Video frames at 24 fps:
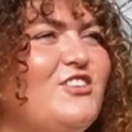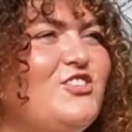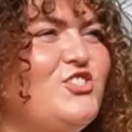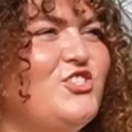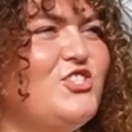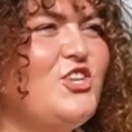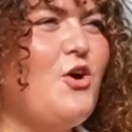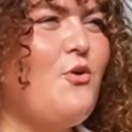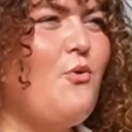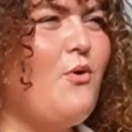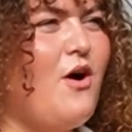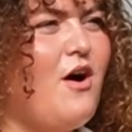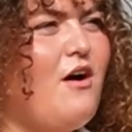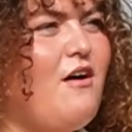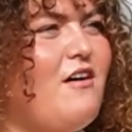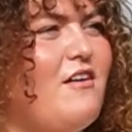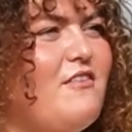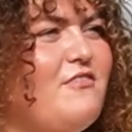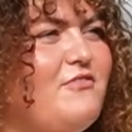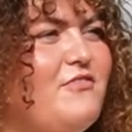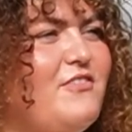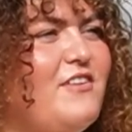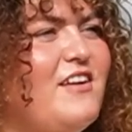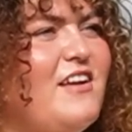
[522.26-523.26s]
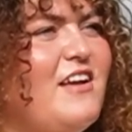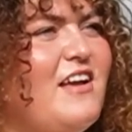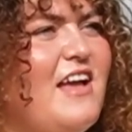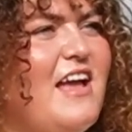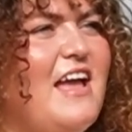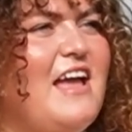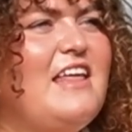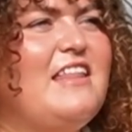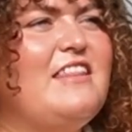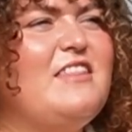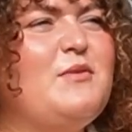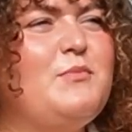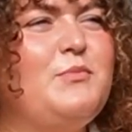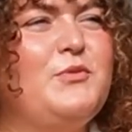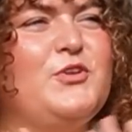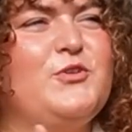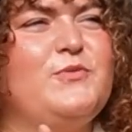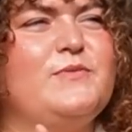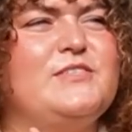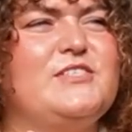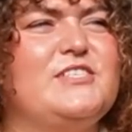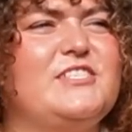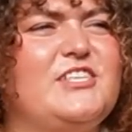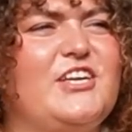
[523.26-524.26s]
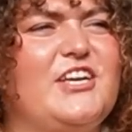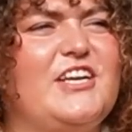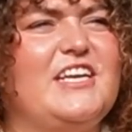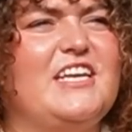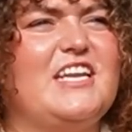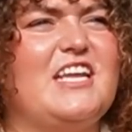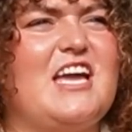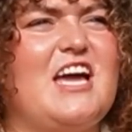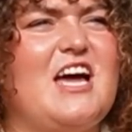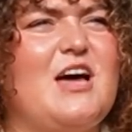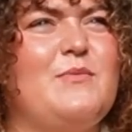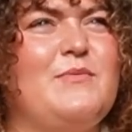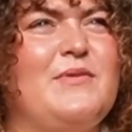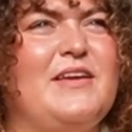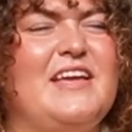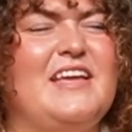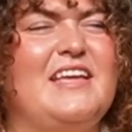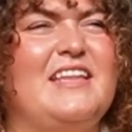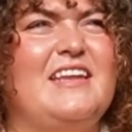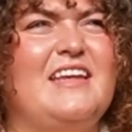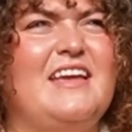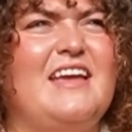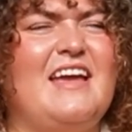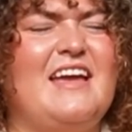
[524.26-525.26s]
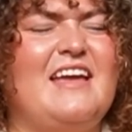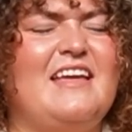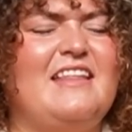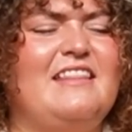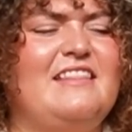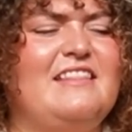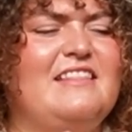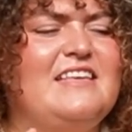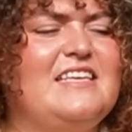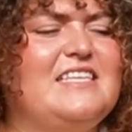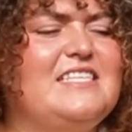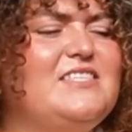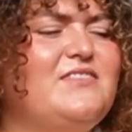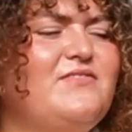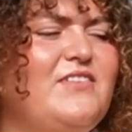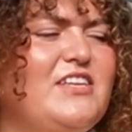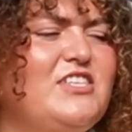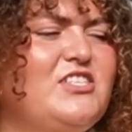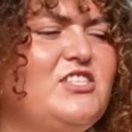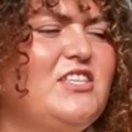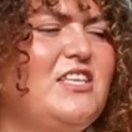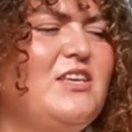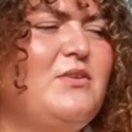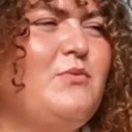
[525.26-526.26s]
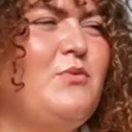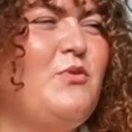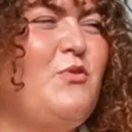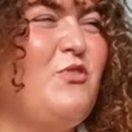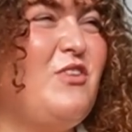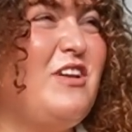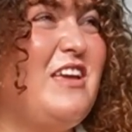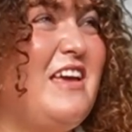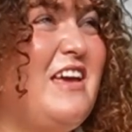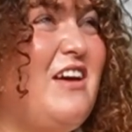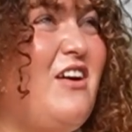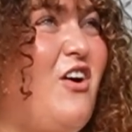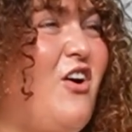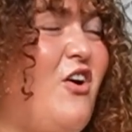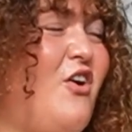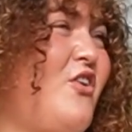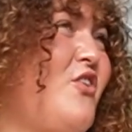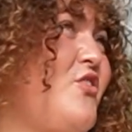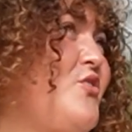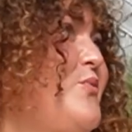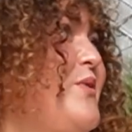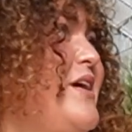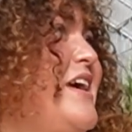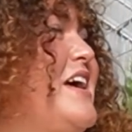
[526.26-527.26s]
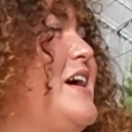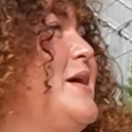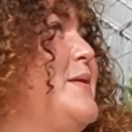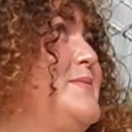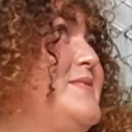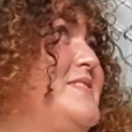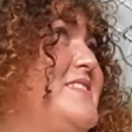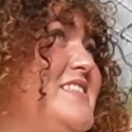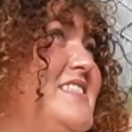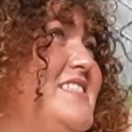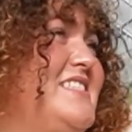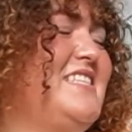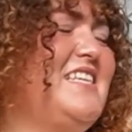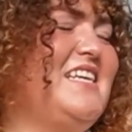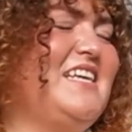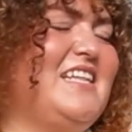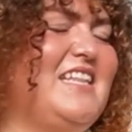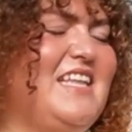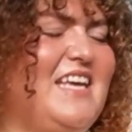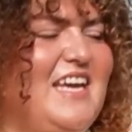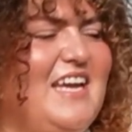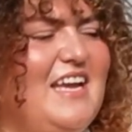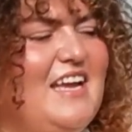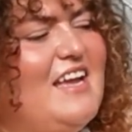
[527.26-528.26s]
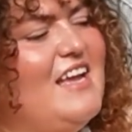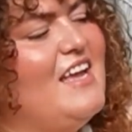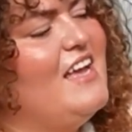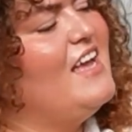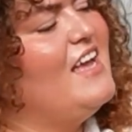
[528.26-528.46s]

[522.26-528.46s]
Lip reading: show off, and the blooms are starting to come in, and this eventually will get all the way up to the ceiling,